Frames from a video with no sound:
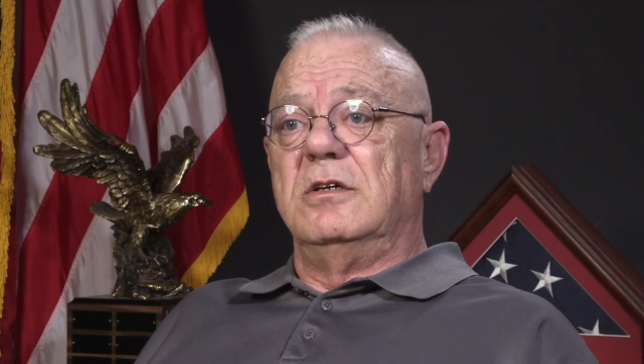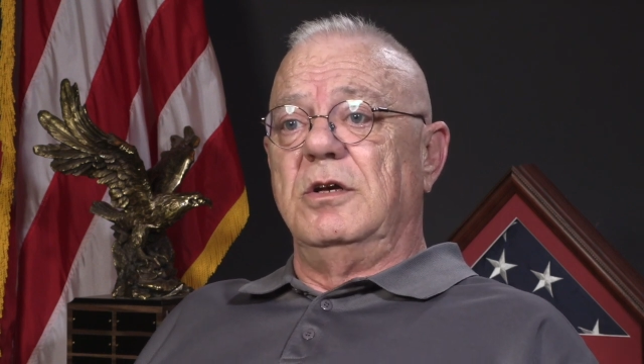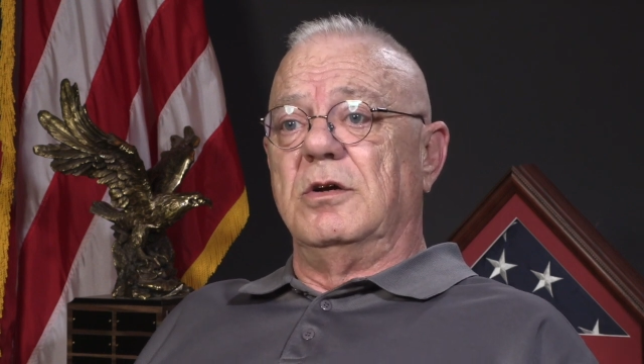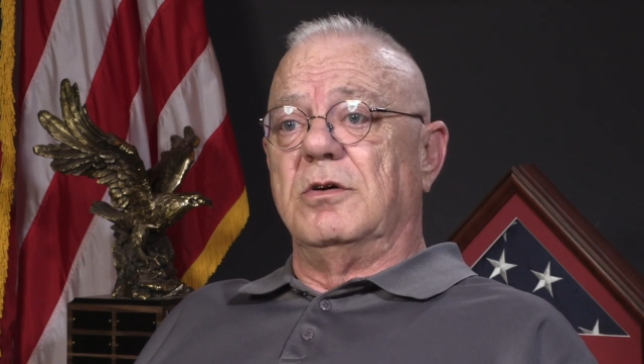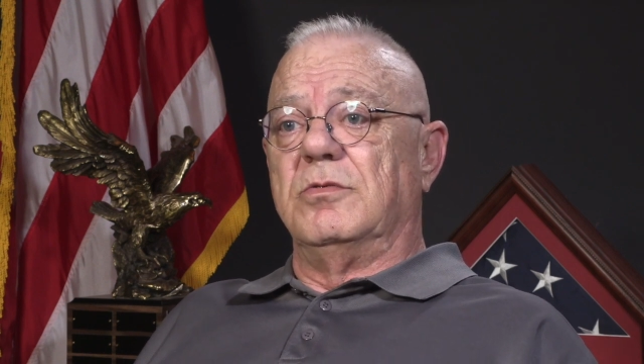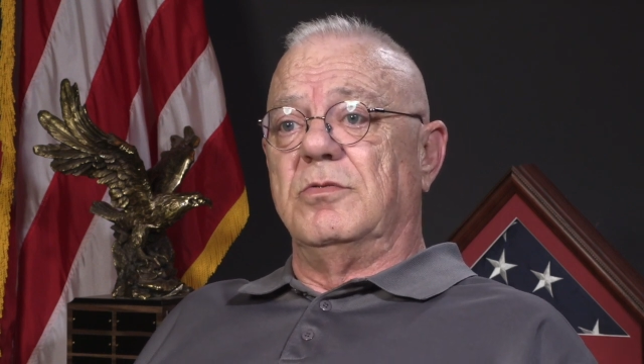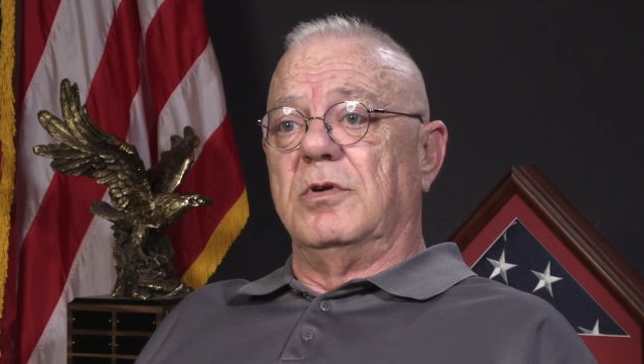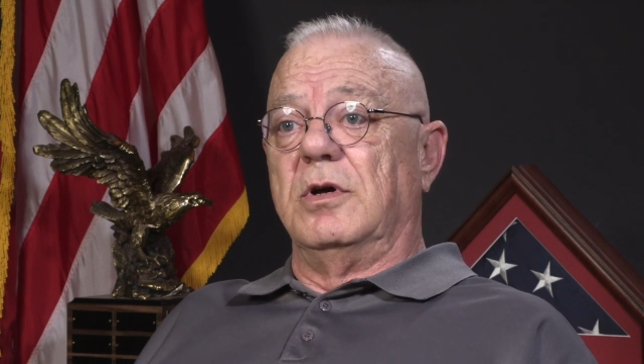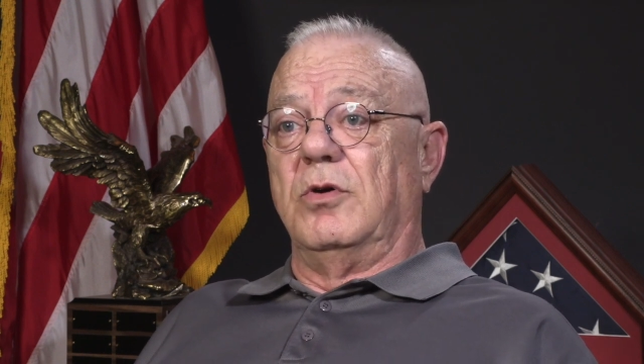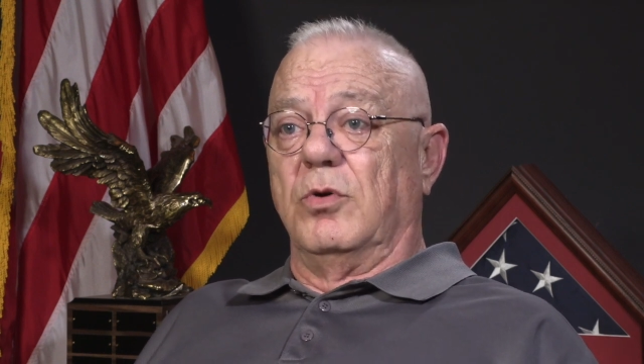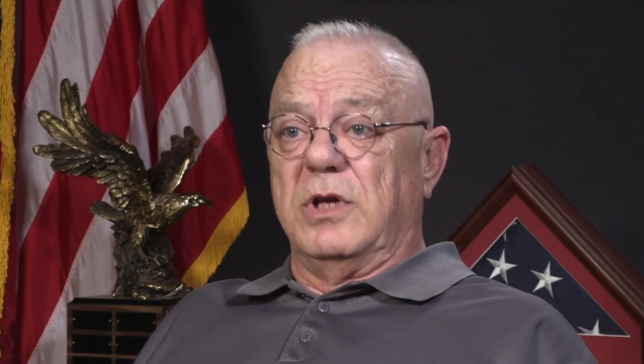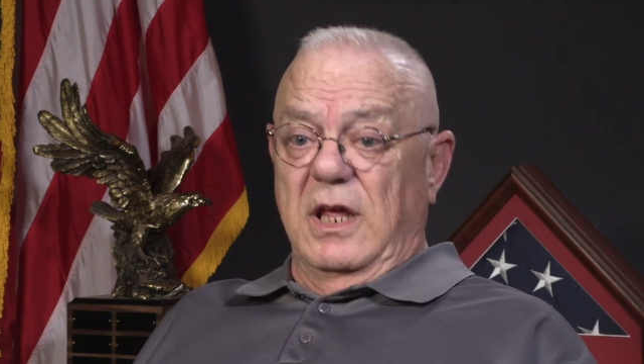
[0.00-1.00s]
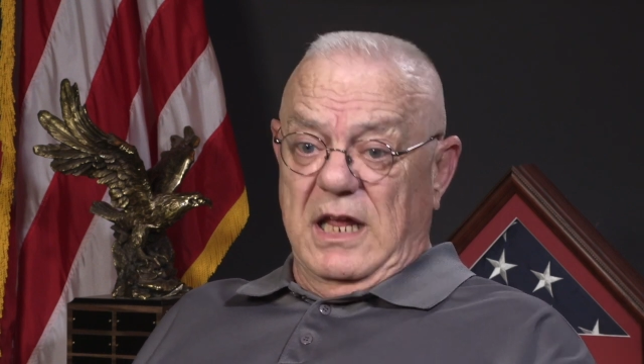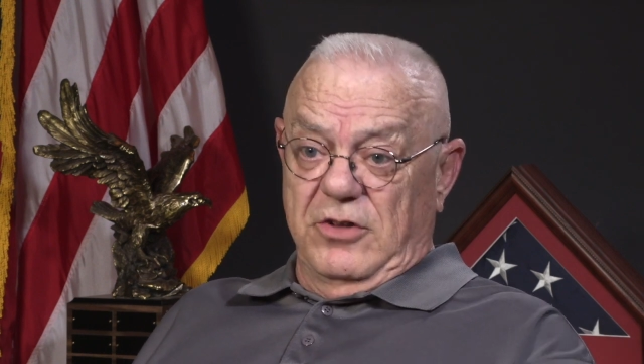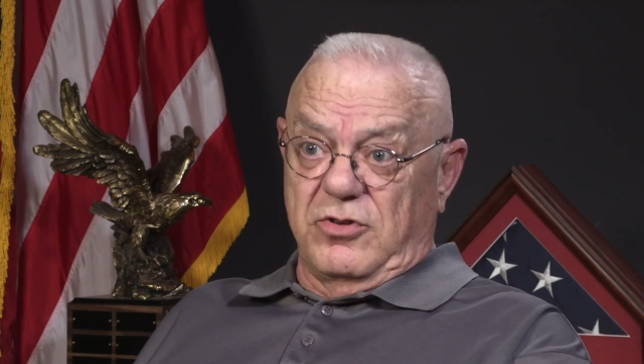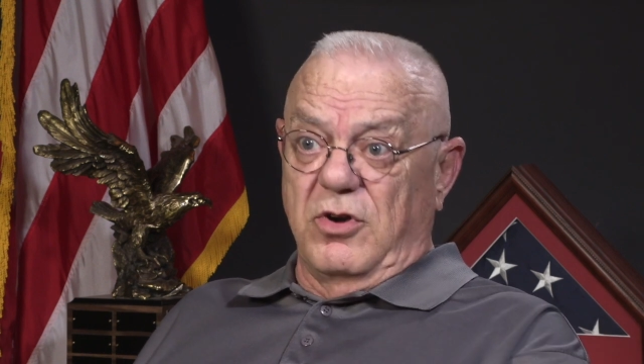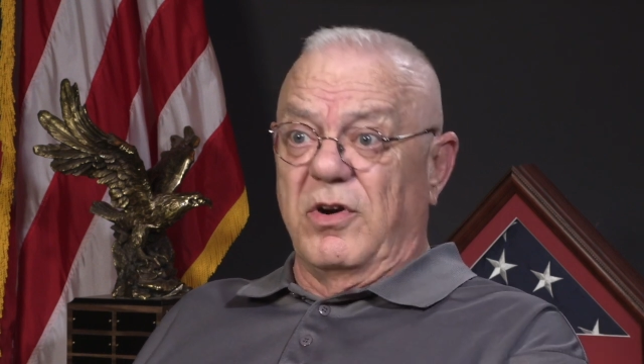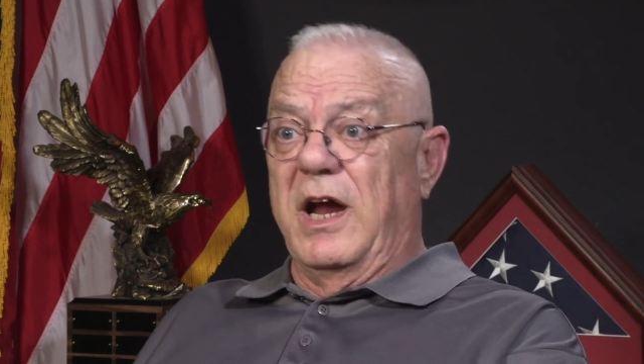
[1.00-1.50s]
you know, okay,
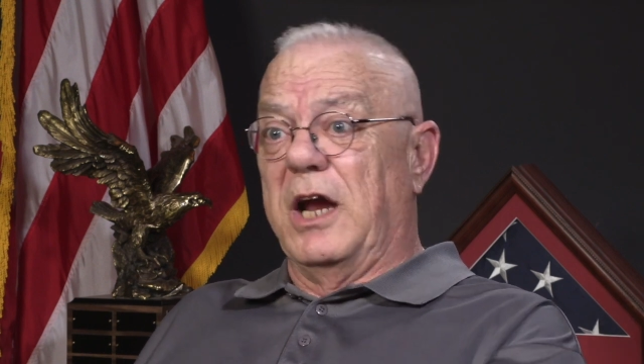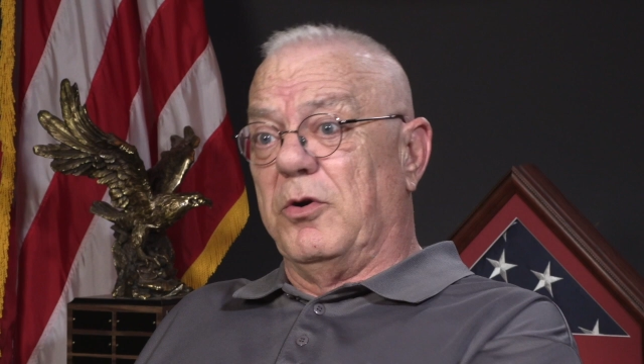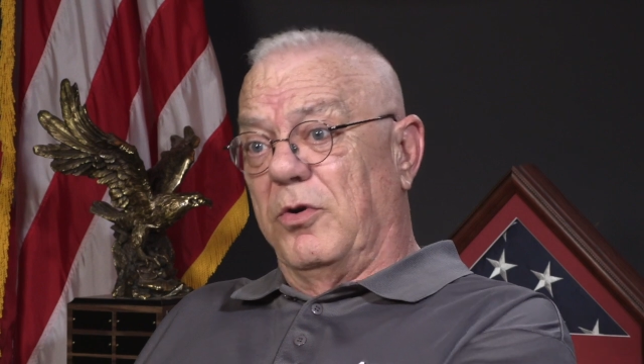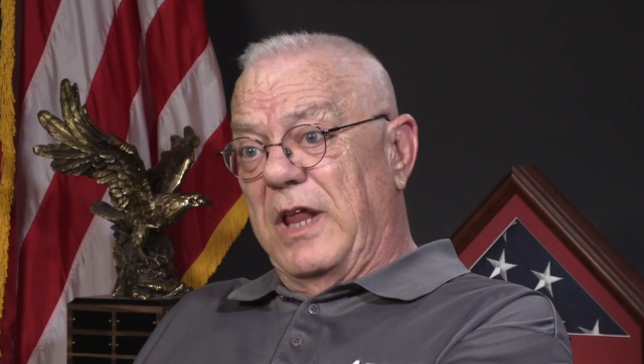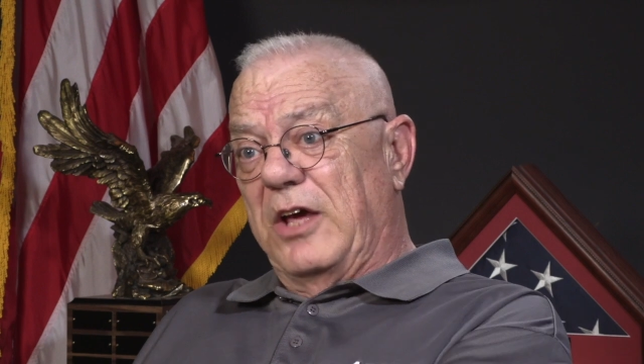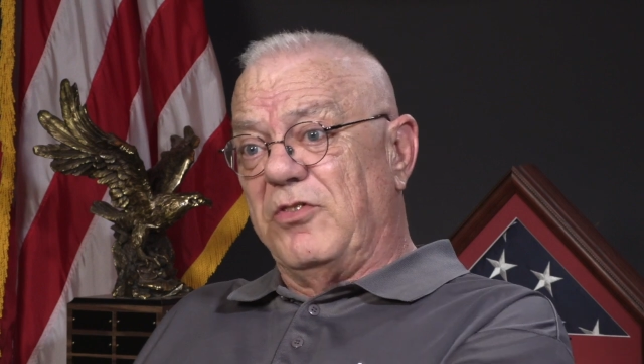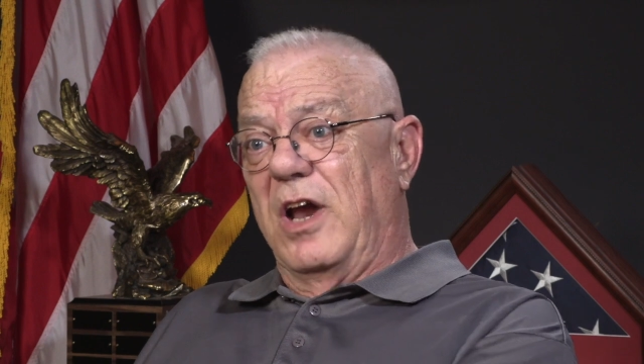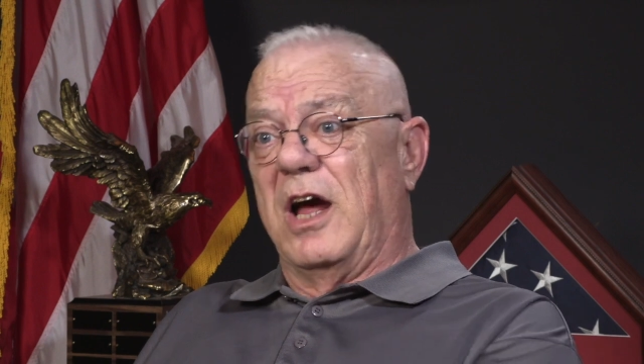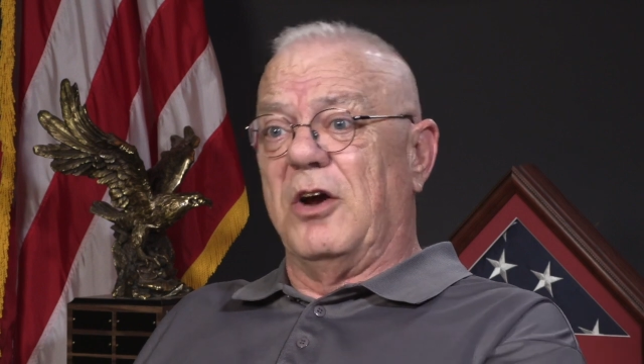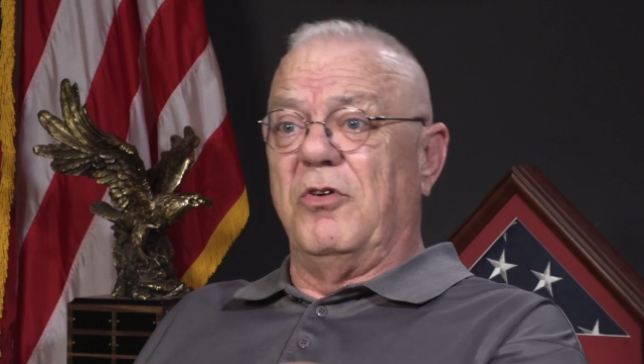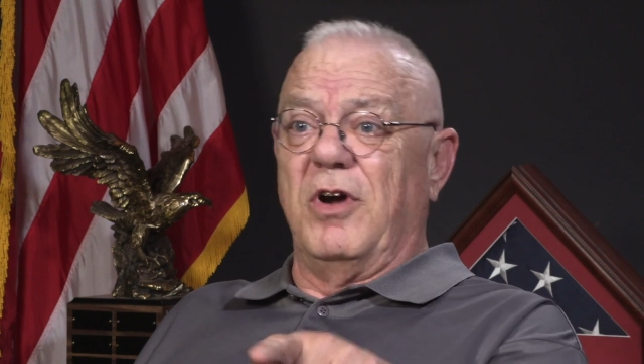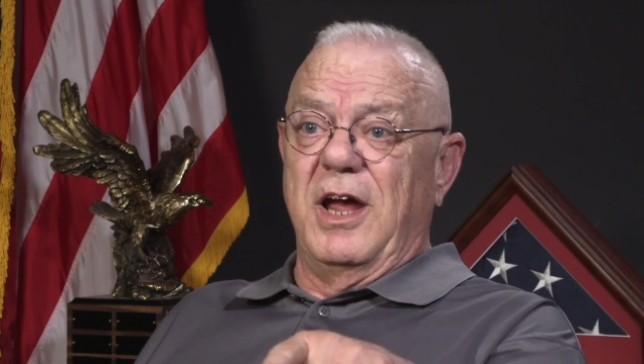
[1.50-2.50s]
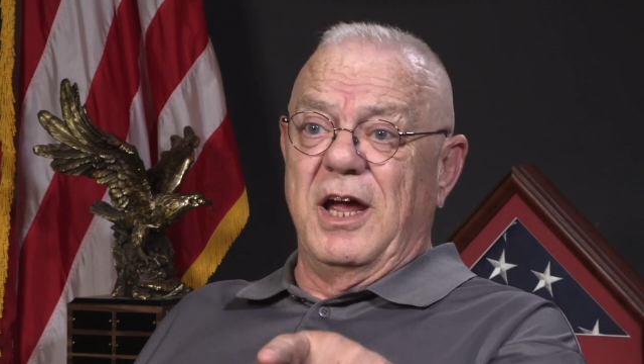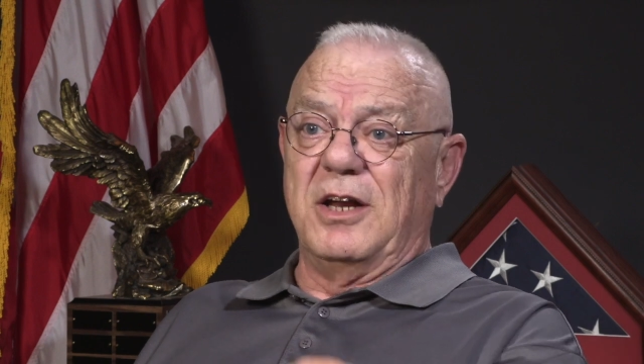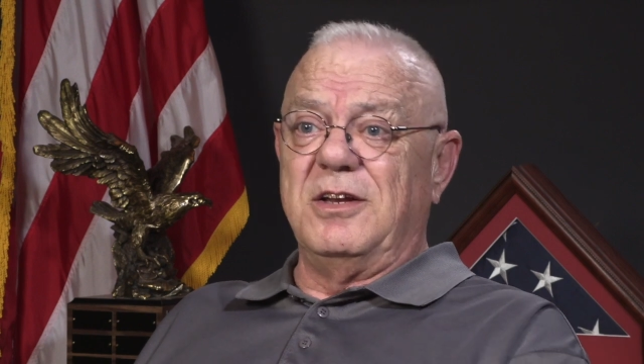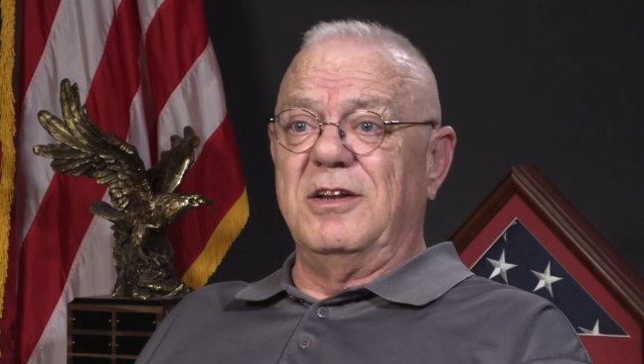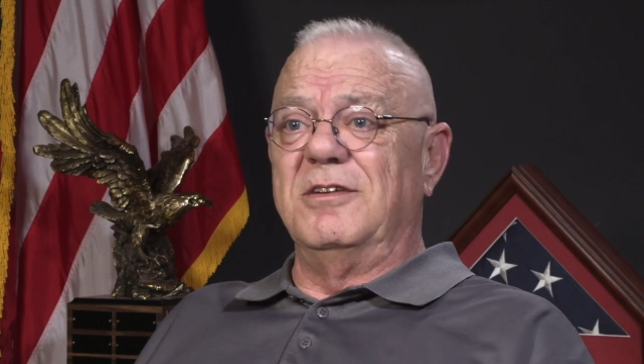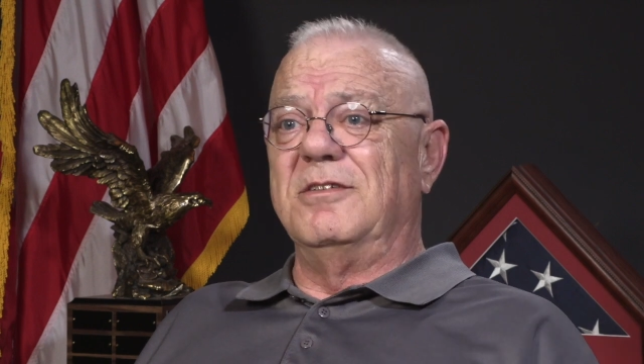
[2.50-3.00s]
that's correct or that's not
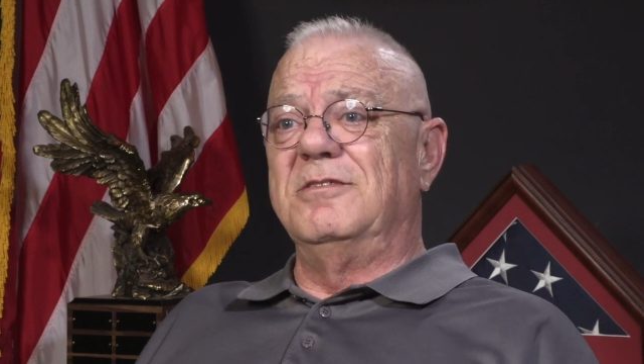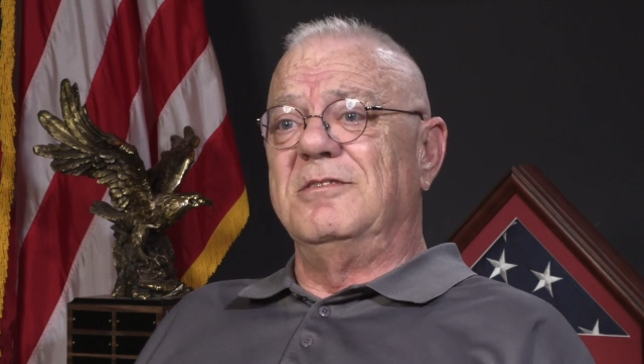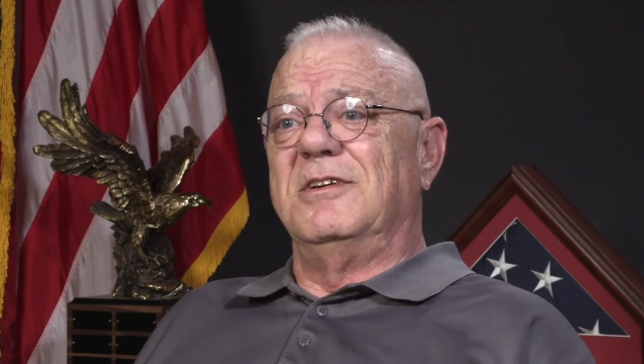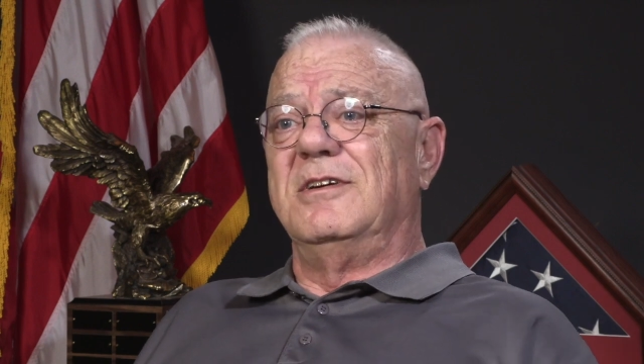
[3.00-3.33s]
correct. And